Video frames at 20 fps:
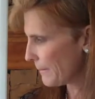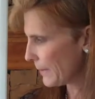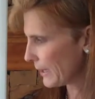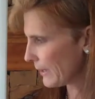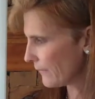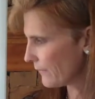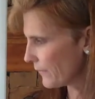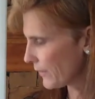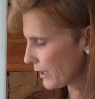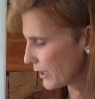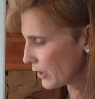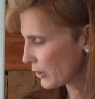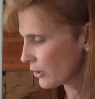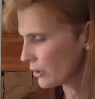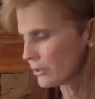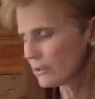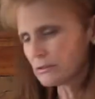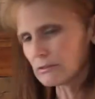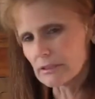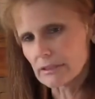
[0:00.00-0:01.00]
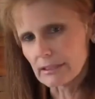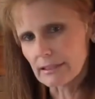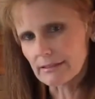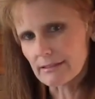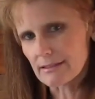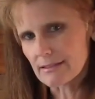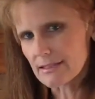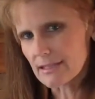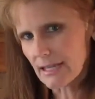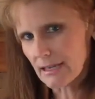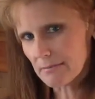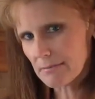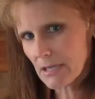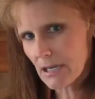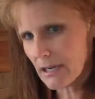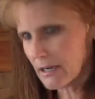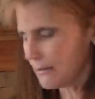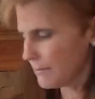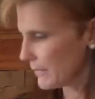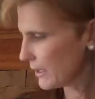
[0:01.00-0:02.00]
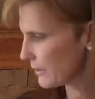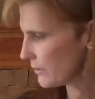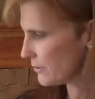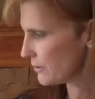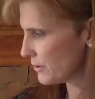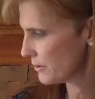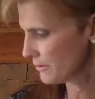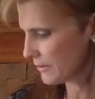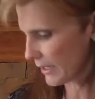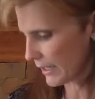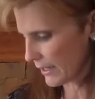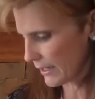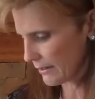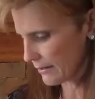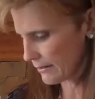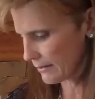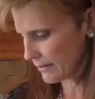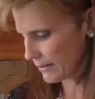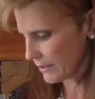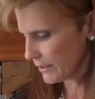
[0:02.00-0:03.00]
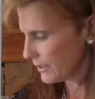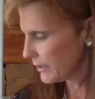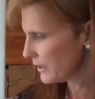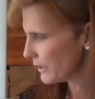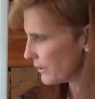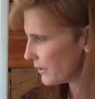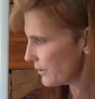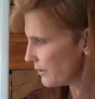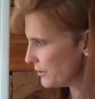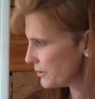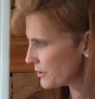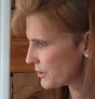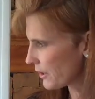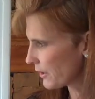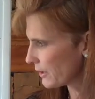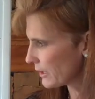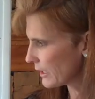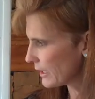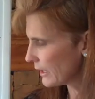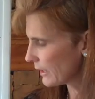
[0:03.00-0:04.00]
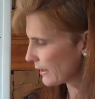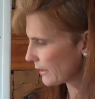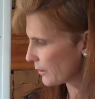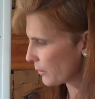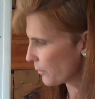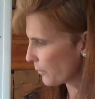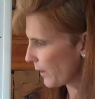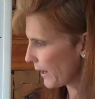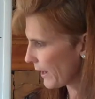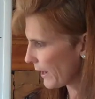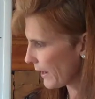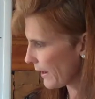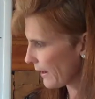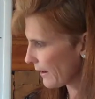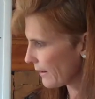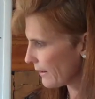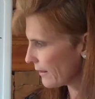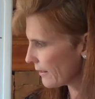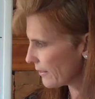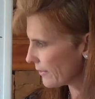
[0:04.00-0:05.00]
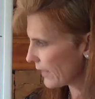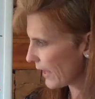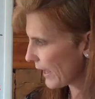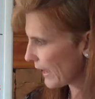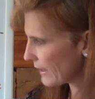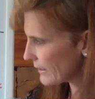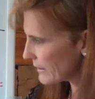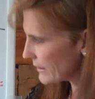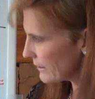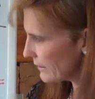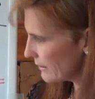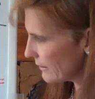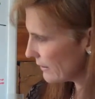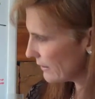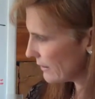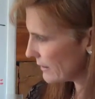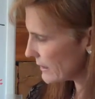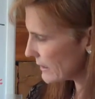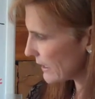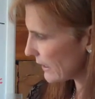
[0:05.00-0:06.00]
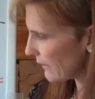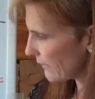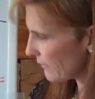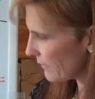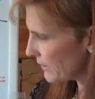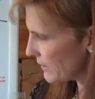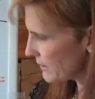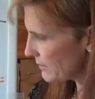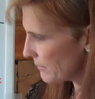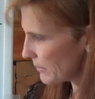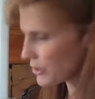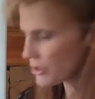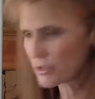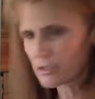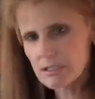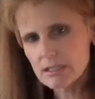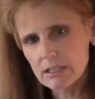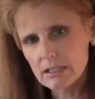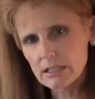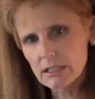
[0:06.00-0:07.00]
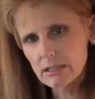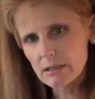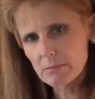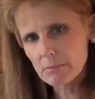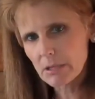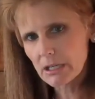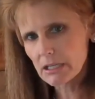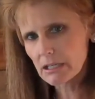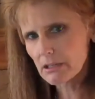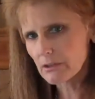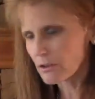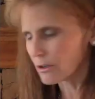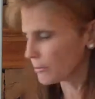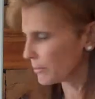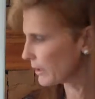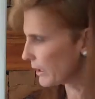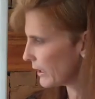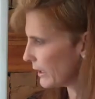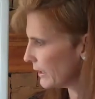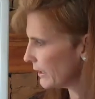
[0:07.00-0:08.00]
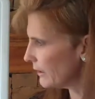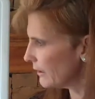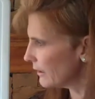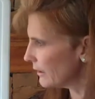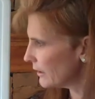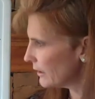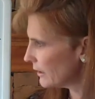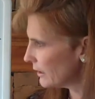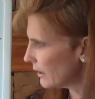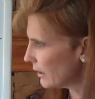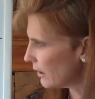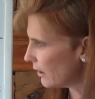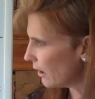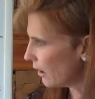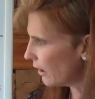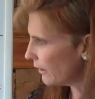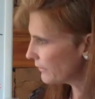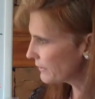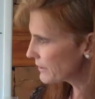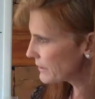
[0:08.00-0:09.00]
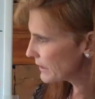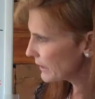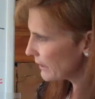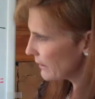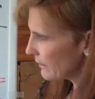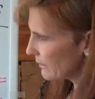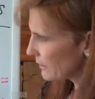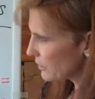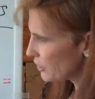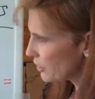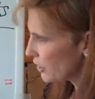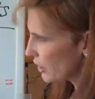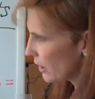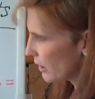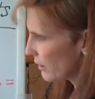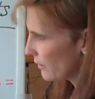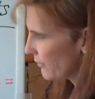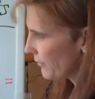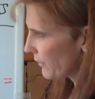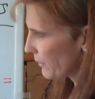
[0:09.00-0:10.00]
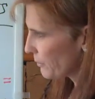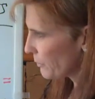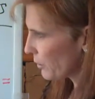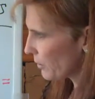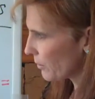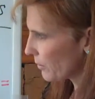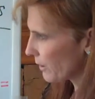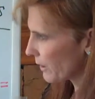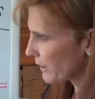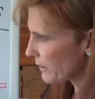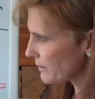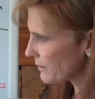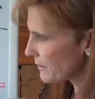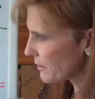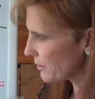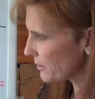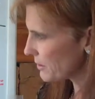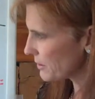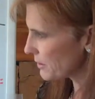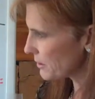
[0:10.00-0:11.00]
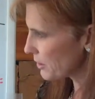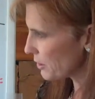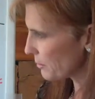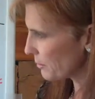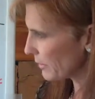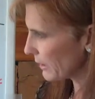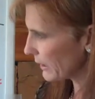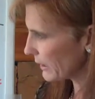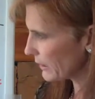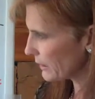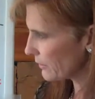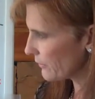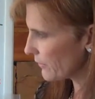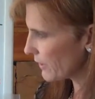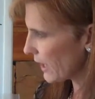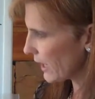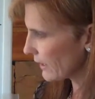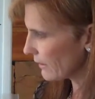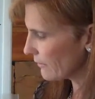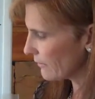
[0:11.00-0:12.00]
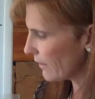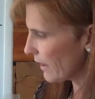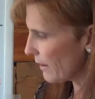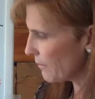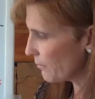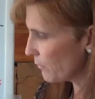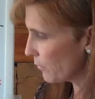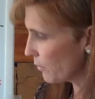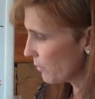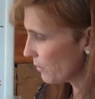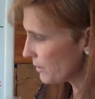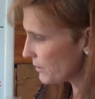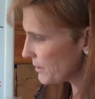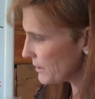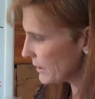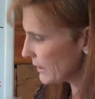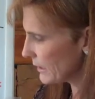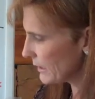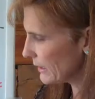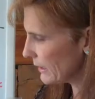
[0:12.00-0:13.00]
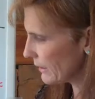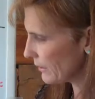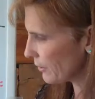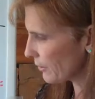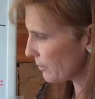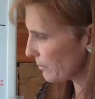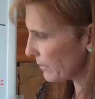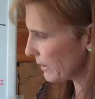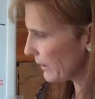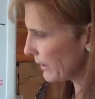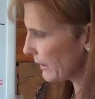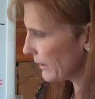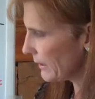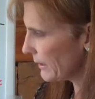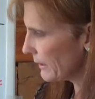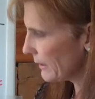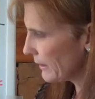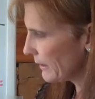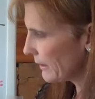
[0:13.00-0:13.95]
But if concurrently, at the same time that you do that, you start eating in a way that Instead of this much acidity being in your blood, all of a sudden a chunk from your organs goes into your blood and you've got a lot more acidity in your blood.